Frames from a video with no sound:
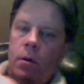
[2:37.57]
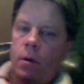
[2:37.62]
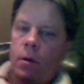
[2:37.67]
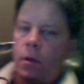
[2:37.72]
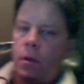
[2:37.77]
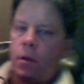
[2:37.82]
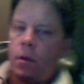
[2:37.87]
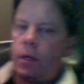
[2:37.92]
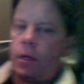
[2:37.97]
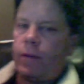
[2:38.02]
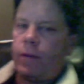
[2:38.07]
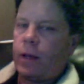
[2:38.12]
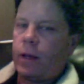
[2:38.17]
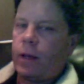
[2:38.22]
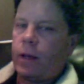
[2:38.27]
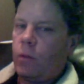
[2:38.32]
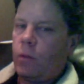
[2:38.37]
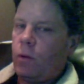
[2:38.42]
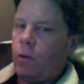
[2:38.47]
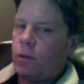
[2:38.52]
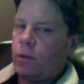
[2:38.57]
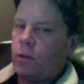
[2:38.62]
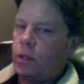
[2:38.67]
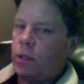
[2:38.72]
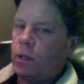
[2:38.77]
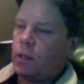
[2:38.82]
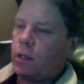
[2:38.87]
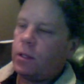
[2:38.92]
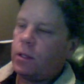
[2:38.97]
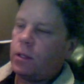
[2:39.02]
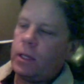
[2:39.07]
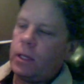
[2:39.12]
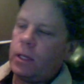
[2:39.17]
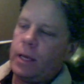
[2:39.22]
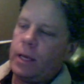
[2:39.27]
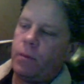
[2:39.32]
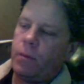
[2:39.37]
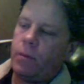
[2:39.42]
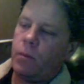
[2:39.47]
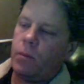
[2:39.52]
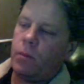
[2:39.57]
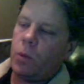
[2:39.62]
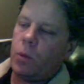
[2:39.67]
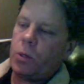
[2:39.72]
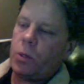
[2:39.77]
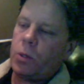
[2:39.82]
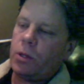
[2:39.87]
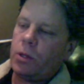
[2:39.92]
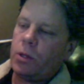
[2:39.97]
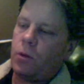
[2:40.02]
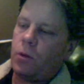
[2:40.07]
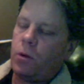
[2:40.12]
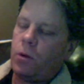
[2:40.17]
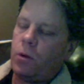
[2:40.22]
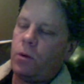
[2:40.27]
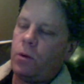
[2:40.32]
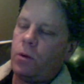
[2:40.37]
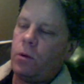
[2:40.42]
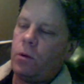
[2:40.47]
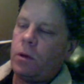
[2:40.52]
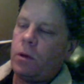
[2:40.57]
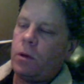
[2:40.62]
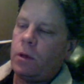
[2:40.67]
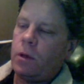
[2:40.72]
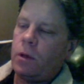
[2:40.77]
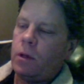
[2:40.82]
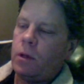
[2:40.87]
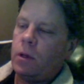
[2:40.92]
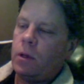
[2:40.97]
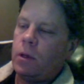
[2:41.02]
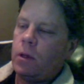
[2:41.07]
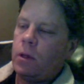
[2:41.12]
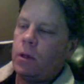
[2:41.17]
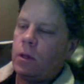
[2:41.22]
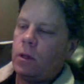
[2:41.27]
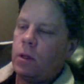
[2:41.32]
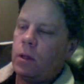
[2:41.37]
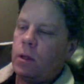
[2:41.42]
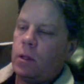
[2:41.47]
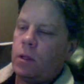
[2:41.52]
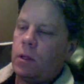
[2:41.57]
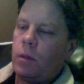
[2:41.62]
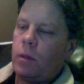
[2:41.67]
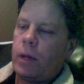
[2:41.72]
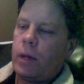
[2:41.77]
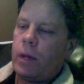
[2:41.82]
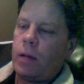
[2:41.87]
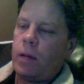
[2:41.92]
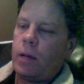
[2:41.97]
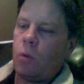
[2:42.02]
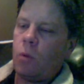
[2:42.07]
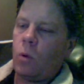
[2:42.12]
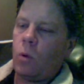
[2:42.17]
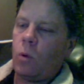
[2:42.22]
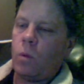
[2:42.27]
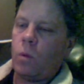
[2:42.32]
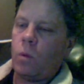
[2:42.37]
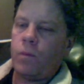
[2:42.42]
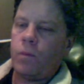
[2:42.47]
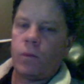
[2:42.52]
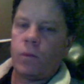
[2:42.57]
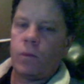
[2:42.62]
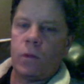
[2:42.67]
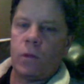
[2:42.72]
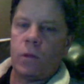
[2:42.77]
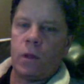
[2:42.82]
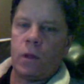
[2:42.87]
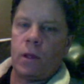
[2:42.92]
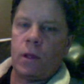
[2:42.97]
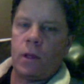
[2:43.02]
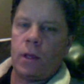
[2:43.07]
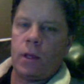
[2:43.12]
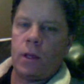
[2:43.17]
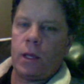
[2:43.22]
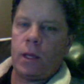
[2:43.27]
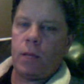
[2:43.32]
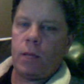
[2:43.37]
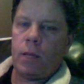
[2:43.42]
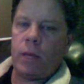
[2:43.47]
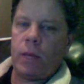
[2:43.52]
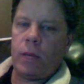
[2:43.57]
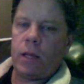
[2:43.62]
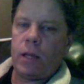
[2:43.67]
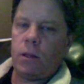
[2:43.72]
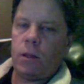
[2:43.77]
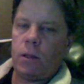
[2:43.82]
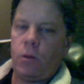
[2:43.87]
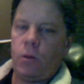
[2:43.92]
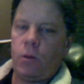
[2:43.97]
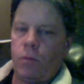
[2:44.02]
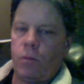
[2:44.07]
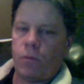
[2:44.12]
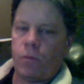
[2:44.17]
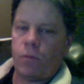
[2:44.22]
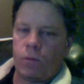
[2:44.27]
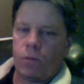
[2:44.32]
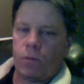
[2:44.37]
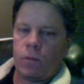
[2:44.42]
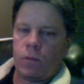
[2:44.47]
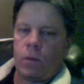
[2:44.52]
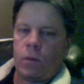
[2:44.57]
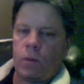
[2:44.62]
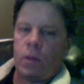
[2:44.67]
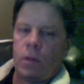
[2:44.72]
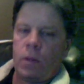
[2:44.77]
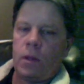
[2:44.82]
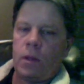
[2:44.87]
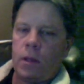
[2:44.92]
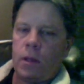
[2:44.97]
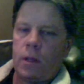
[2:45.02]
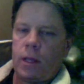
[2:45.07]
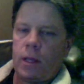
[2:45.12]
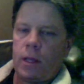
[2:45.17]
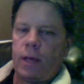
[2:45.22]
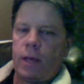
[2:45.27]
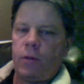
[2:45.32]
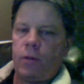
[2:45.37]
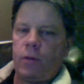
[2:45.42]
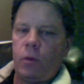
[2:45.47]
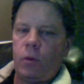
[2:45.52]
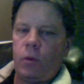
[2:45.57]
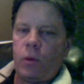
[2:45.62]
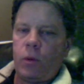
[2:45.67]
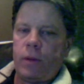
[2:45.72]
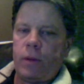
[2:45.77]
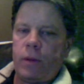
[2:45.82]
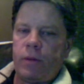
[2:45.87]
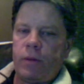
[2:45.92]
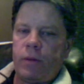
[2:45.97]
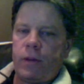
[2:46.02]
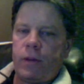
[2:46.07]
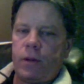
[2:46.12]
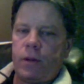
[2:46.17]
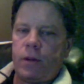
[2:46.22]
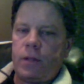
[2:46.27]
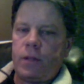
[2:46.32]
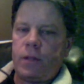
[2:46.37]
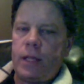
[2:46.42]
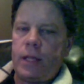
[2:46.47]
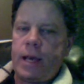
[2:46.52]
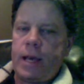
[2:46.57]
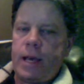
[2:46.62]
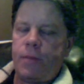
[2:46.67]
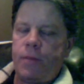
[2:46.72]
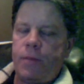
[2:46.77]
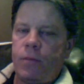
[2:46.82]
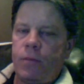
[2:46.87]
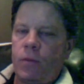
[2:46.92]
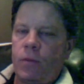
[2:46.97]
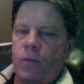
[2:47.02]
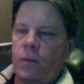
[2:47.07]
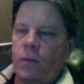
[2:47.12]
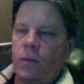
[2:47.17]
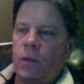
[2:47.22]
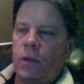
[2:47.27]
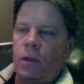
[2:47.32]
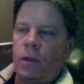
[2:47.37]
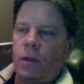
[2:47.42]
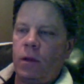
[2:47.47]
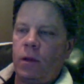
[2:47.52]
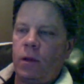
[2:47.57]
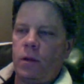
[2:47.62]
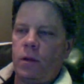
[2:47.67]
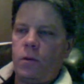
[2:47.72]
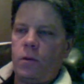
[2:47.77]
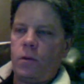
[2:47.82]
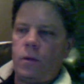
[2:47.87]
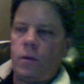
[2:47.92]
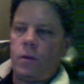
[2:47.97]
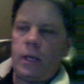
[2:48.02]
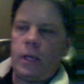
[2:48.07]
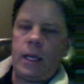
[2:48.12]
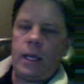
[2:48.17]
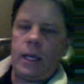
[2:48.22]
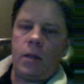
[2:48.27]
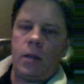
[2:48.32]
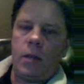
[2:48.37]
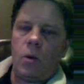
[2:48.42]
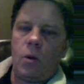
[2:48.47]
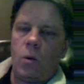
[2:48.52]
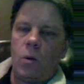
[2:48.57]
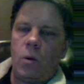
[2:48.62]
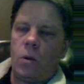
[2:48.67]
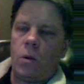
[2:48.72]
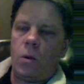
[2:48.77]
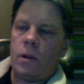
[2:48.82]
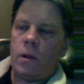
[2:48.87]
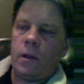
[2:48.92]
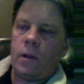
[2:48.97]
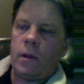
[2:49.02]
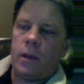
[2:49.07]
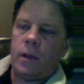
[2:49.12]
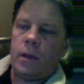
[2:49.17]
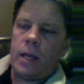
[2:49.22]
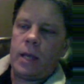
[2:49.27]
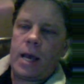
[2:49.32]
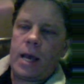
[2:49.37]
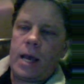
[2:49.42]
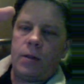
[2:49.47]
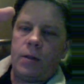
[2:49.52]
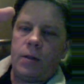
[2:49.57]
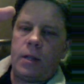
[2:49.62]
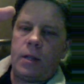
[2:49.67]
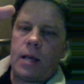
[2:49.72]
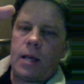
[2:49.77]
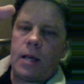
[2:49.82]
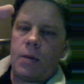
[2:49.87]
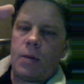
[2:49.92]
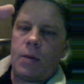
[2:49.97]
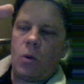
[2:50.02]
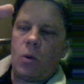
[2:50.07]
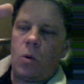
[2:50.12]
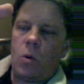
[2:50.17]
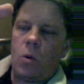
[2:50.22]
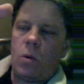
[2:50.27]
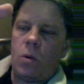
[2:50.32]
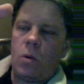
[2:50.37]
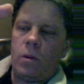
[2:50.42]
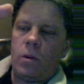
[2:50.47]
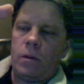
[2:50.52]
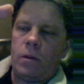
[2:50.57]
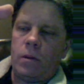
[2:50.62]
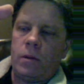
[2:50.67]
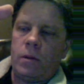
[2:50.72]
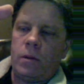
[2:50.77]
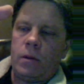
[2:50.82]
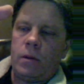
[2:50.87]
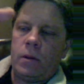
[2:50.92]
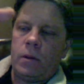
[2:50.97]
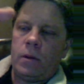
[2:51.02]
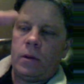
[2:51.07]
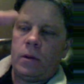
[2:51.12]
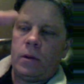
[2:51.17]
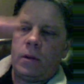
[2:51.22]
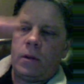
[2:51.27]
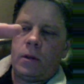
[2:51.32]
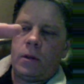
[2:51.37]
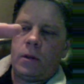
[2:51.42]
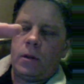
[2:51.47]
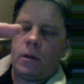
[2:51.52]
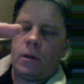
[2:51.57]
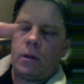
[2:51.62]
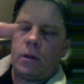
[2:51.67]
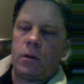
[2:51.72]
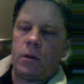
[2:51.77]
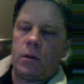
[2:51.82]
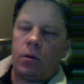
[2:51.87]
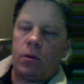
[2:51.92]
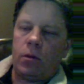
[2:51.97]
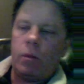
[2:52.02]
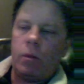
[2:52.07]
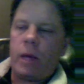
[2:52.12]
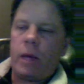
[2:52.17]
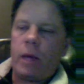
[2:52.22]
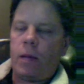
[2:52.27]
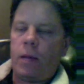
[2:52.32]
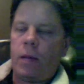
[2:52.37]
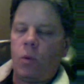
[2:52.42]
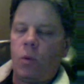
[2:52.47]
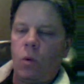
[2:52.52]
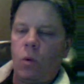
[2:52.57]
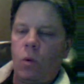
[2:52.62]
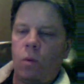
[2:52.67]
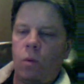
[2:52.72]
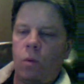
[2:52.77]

see if I can move it so you can see it, push it through the bottom hole and make a loop. Have a loop around my finger. See that? Through the end hole, out the top hole, through the bottom hole.